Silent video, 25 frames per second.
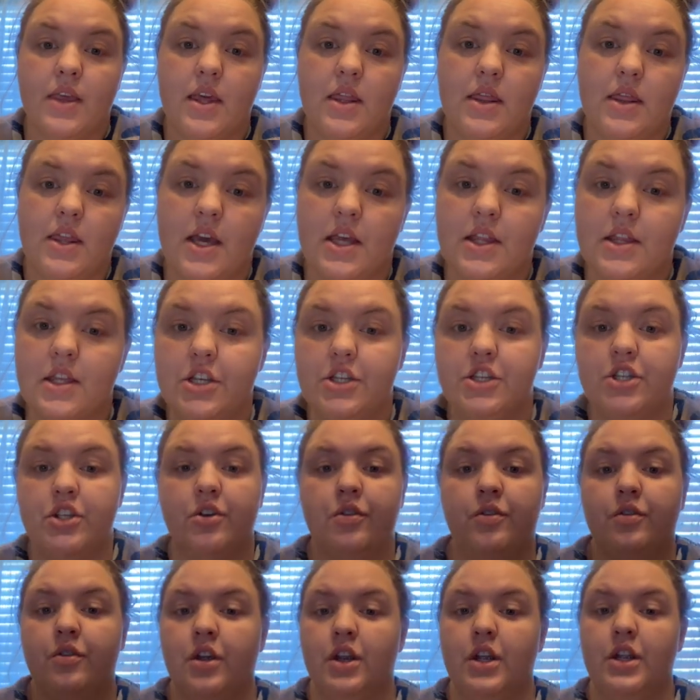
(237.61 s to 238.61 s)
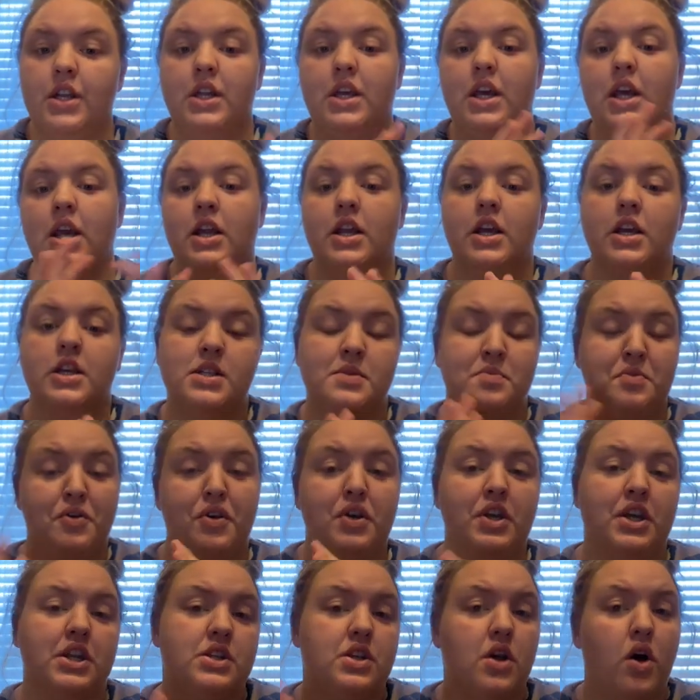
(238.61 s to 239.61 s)
that the children can
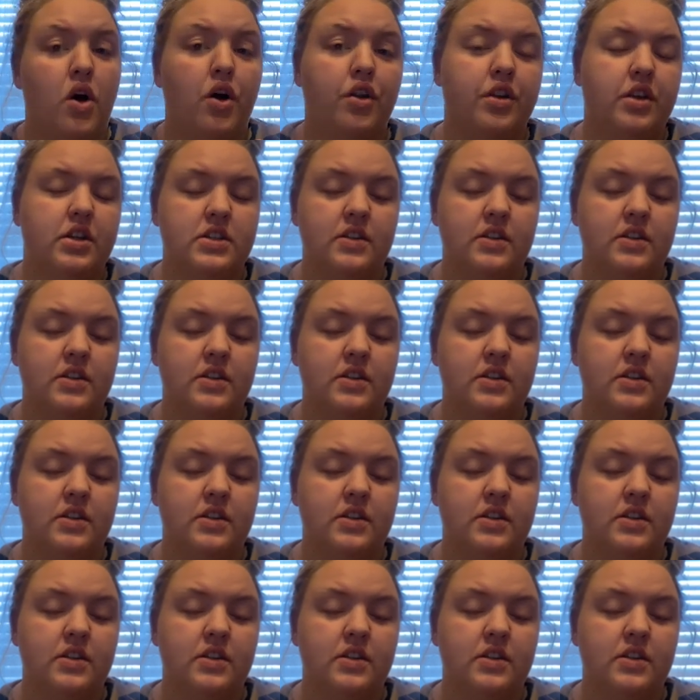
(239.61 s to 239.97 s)
experience all the